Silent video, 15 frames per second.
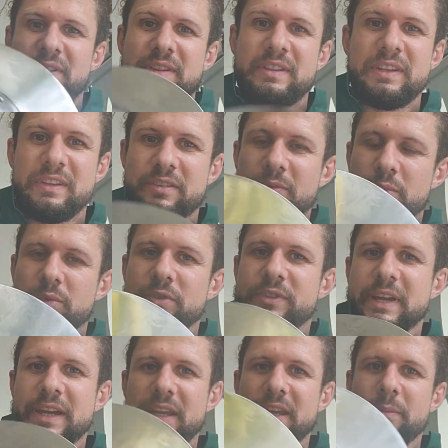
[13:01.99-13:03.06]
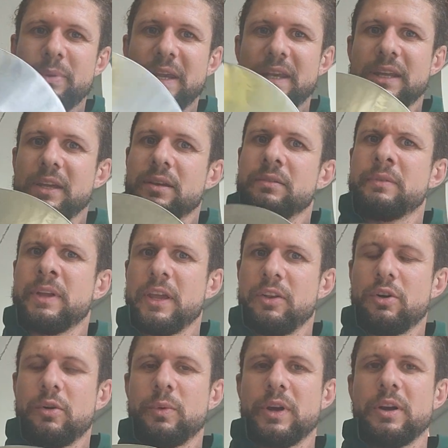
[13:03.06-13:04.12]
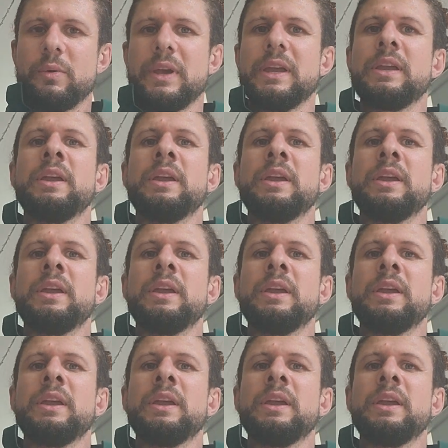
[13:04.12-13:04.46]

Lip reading: This will take a beating and not wear away.